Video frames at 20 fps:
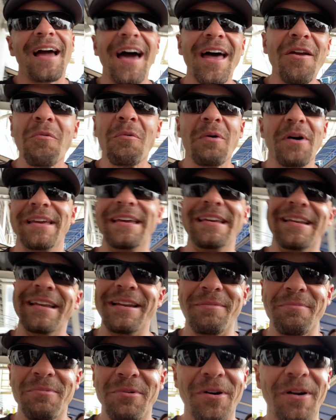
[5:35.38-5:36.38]
I don't want to eat
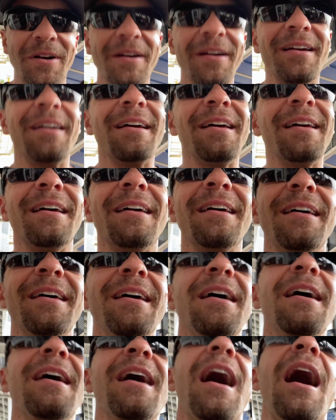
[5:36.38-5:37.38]
anymore.
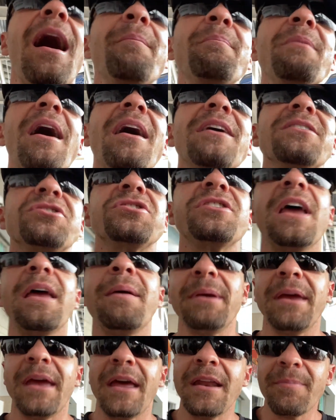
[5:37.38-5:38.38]
I'm not
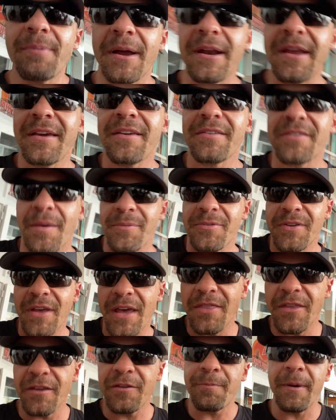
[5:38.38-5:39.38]
shaming anybody because I'm
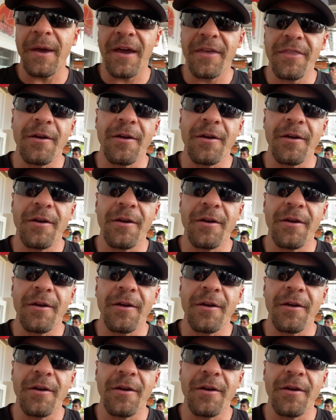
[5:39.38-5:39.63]
saying this behind their